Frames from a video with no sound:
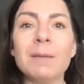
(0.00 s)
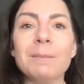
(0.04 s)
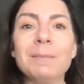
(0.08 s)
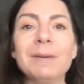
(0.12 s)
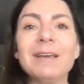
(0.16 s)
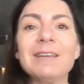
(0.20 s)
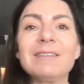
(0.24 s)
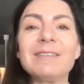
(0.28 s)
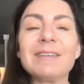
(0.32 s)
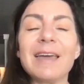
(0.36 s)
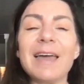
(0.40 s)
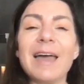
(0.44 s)

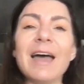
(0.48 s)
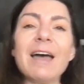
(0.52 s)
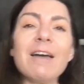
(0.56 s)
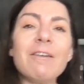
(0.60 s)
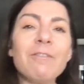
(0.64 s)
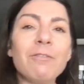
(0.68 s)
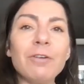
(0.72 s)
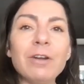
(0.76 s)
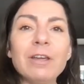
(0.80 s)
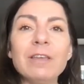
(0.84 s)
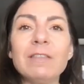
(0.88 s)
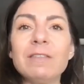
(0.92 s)
because
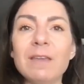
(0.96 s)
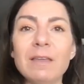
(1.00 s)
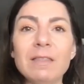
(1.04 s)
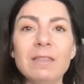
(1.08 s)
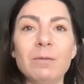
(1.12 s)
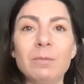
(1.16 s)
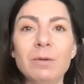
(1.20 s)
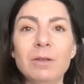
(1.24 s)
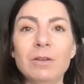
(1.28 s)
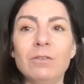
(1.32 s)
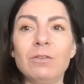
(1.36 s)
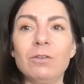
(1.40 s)
everything
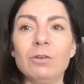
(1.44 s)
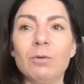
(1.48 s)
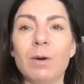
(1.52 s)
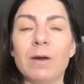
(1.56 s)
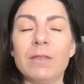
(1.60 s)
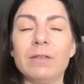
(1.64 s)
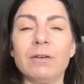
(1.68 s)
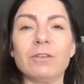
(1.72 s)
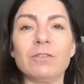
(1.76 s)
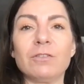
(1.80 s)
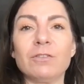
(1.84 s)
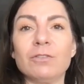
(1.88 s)
that we do
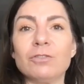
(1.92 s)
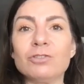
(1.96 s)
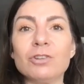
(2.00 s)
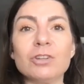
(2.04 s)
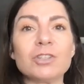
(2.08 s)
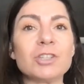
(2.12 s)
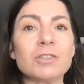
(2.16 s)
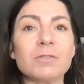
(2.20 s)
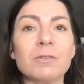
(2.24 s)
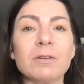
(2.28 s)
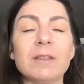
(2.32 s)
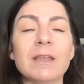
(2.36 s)
whether it's
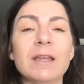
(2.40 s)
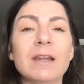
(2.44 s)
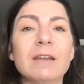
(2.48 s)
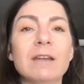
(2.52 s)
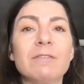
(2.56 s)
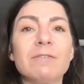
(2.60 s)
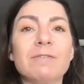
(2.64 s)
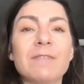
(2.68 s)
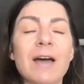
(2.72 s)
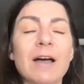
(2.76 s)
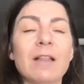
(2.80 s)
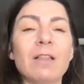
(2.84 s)
nutrition
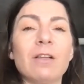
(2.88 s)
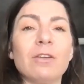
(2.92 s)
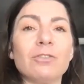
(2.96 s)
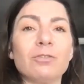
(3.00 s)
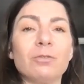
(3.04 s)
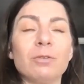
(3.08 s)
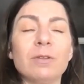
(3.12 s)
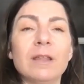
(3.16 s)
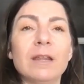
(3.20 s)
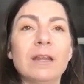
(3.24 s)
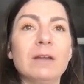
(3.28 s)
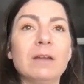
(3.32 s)
related fat
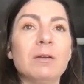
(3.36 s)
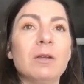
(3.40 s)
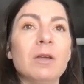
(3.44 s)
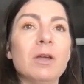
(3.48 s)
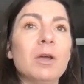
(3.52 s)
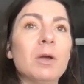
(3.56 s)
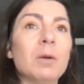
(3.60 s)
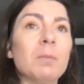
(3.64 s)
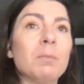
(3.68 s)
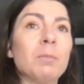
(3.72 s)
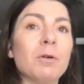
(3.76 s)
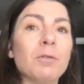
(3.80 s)
loss related
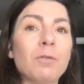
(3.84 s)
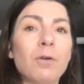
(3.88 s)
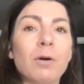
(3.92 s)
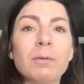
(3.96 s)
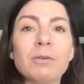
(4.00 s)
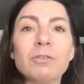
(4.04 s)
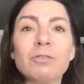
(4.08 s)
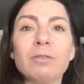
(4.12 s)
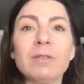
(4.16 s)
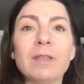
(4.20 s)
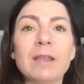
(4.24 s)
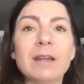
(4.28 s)

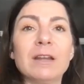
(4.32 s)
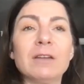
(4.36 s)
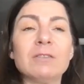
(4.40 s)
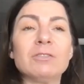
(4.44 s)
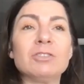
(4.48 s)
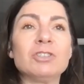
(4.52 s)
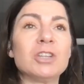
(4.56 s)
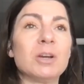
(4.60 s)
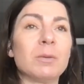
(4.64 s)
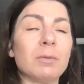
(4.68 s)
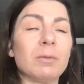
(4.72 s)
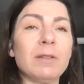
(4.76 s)
performance
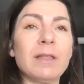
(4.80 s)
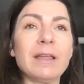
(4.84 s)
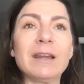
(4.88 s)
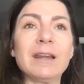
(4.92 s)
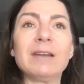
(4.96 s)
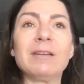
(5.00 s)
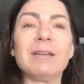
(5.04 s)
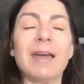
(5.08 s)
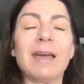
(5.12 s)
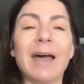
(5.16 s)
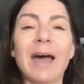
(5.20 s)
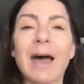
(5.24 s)
related gym
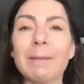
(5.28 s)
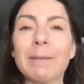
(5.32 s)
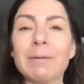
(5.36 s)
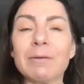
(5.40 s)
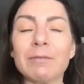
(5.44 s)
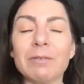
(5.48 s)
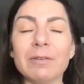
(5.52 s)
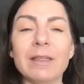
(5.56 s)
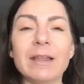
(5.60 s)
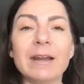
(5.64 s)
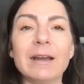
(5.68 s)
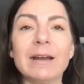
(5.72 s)
related
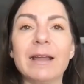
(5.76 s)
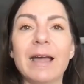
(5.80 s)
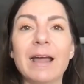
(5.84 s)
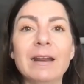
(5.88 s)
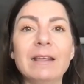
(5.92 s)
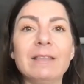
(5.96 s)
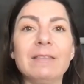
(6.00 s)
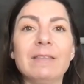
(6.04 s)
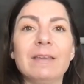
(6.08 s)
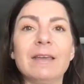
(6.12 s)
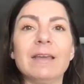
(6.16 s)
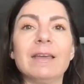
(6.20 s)
habit related
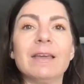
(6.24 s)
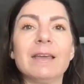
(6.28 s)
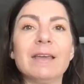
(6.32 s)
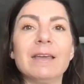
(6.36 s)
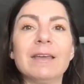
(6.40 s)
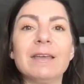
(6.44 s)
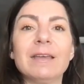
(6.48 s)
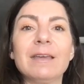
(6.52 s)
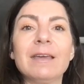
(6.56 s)
anything